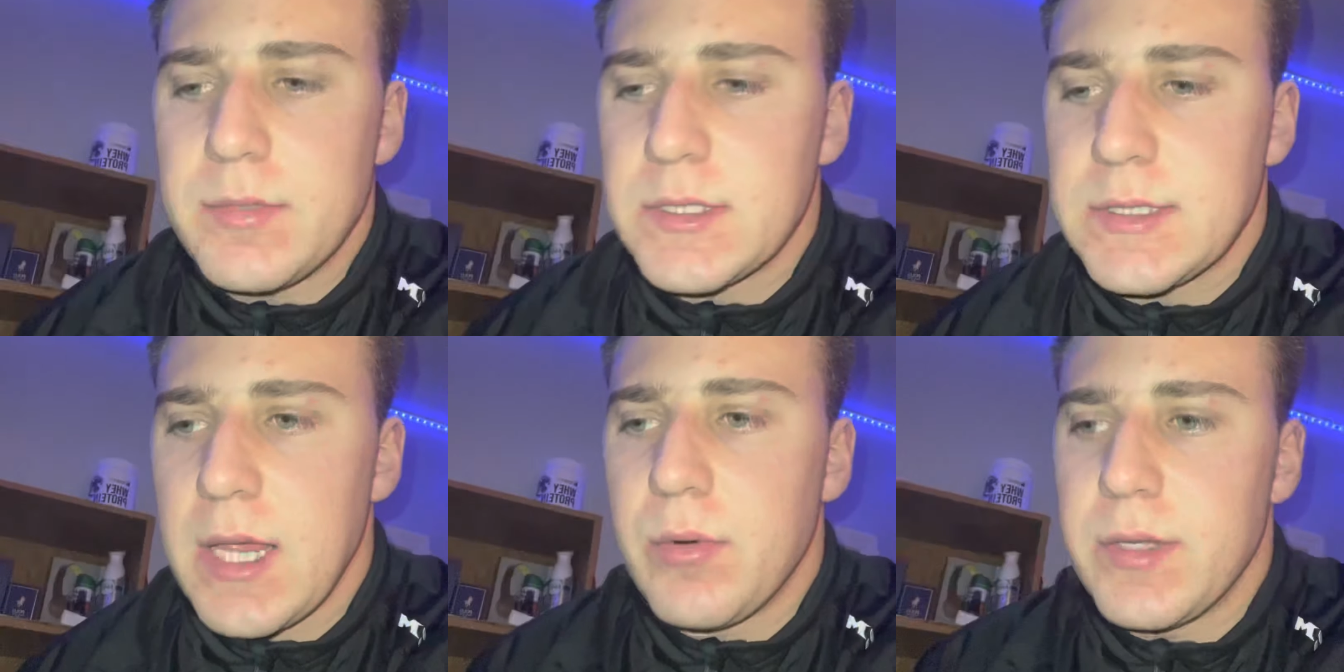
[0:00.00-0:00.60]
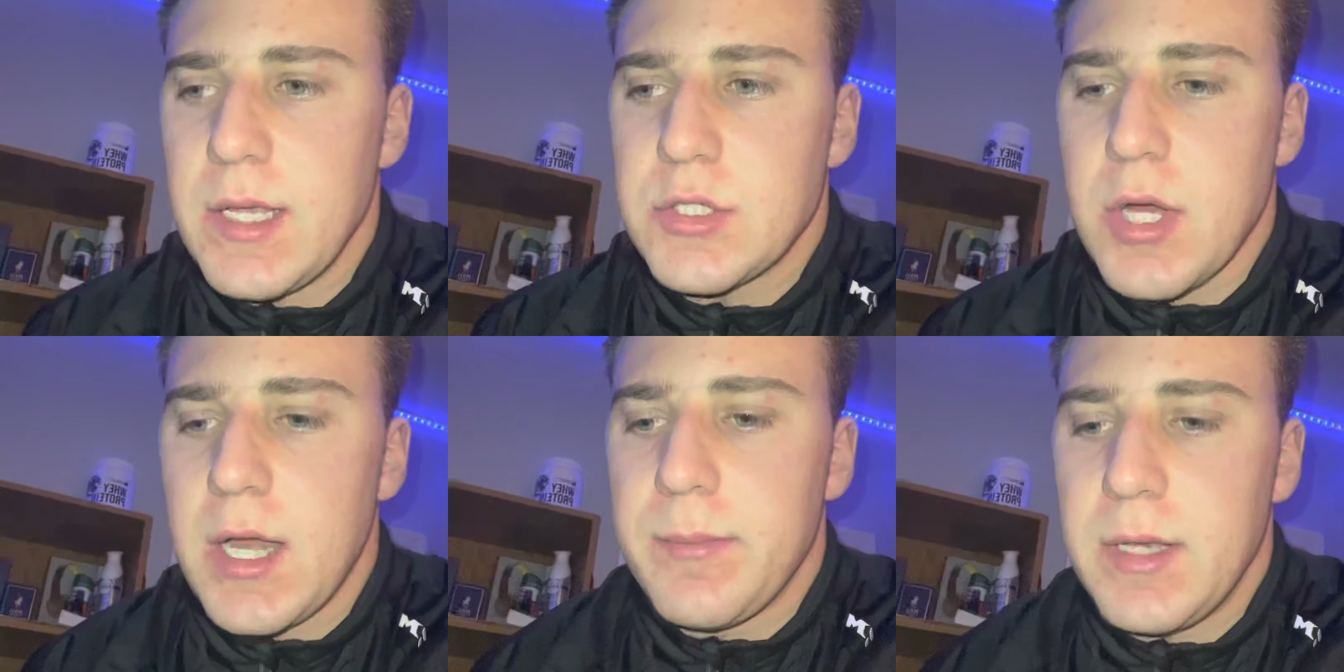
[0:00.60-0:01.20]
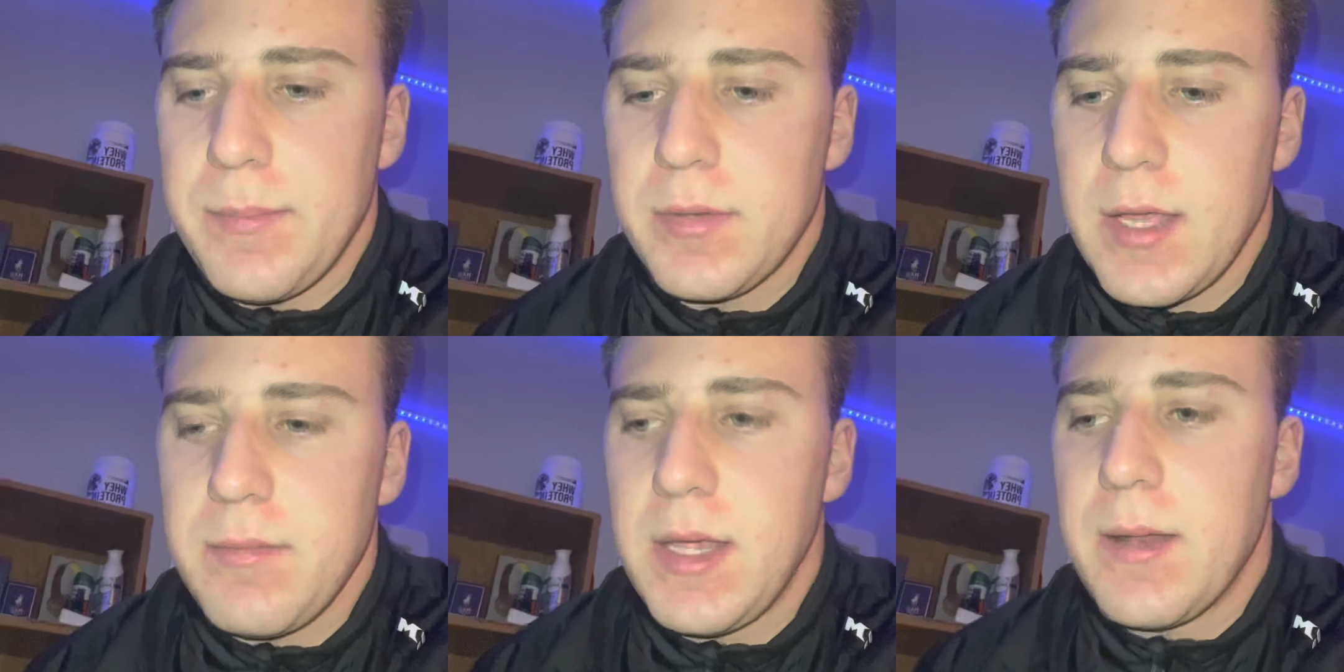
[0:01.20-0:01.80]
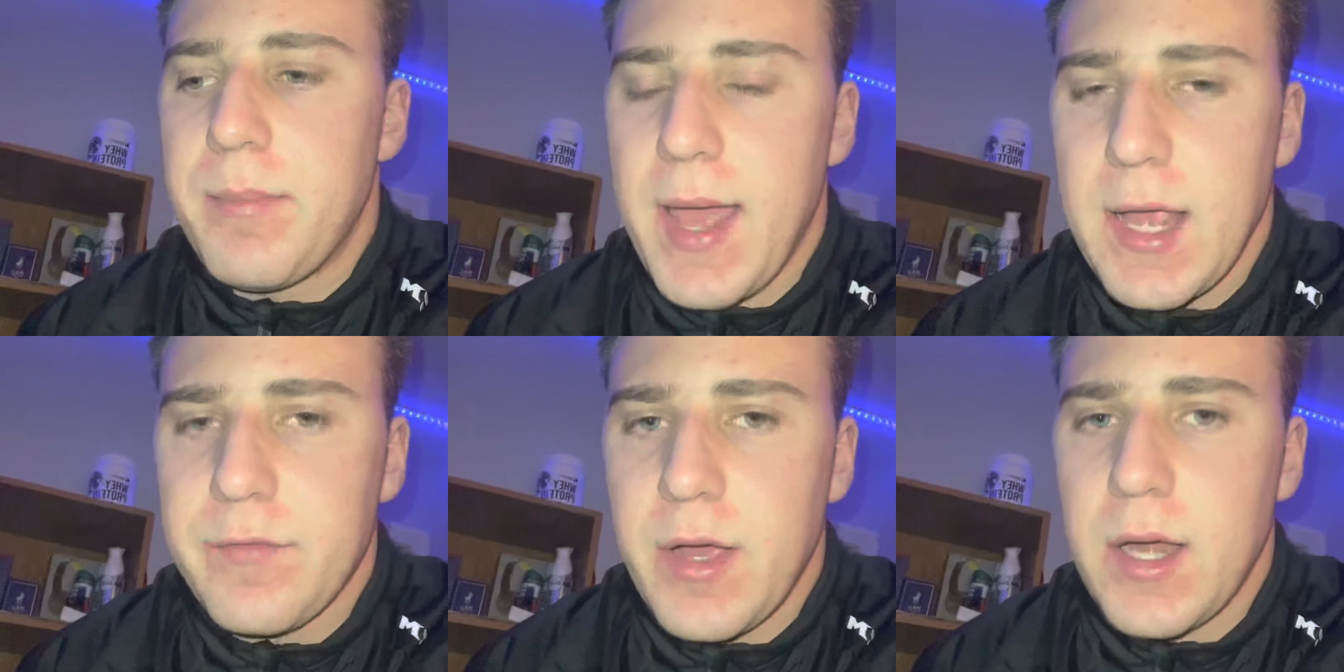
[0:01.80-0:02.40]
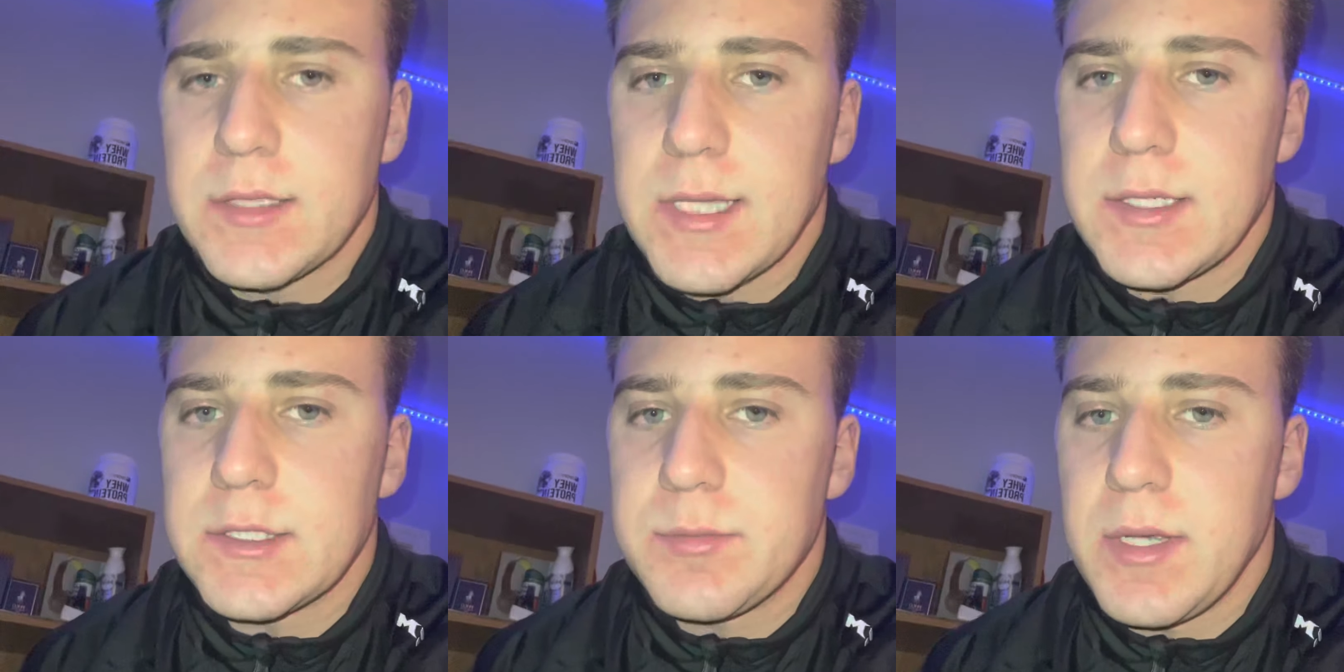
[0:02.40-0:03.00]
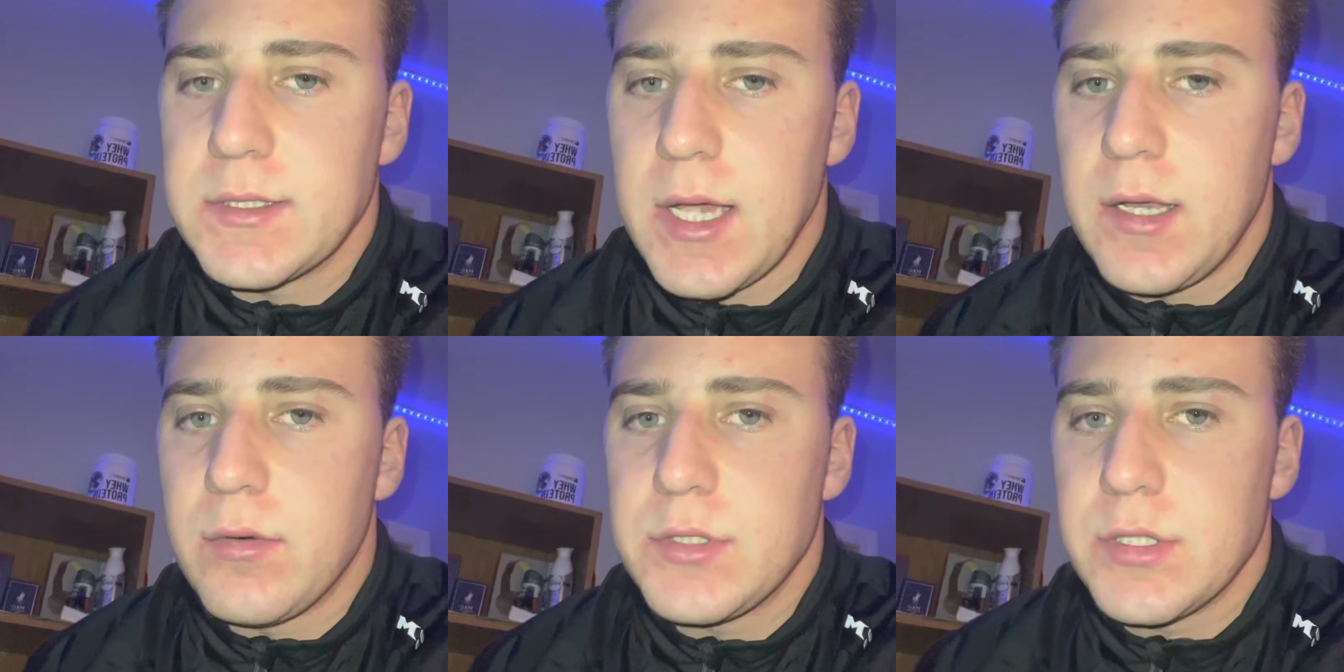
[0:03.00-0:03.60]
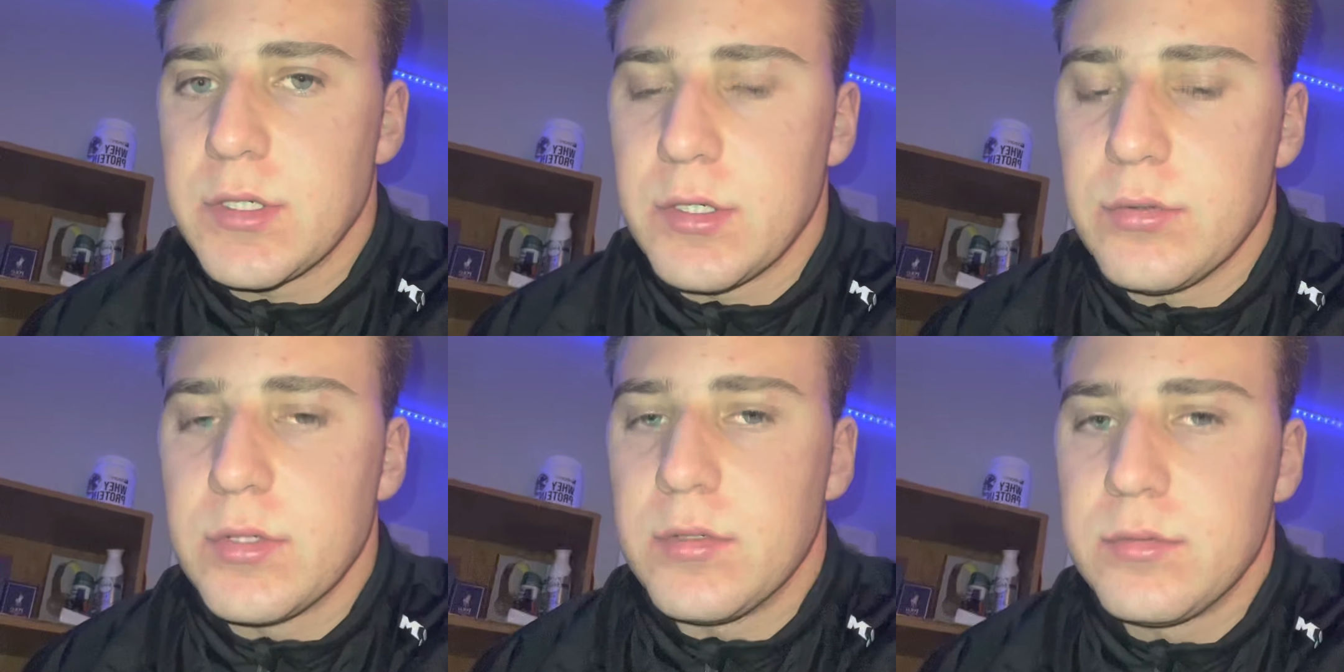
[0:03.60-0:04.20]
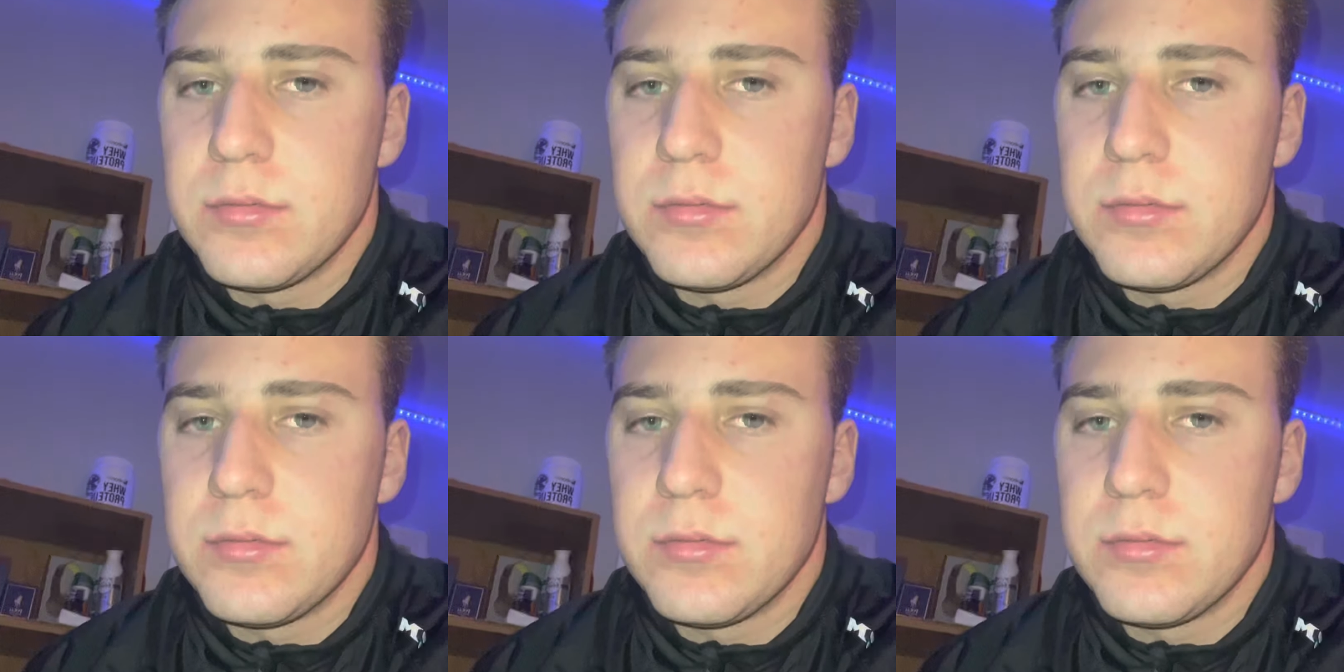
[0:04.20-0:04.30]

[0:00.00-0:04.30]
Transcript: just saying when they try to manipulate me and it backfires, that just means I know what you're doing.